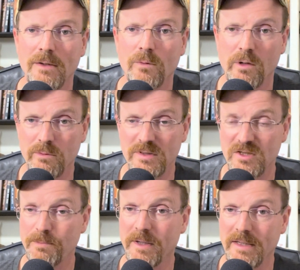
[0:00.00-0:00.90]
where he was
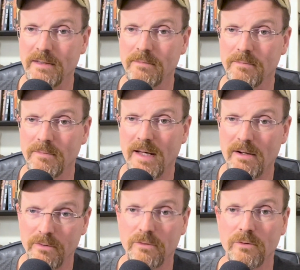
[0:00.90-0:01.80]
explaining how
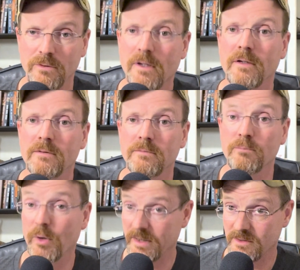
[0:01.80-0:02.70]
to cook duck
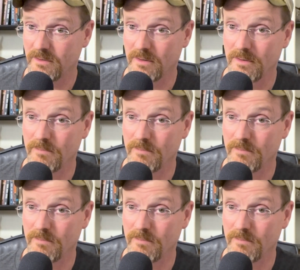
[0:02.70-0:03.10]
breast.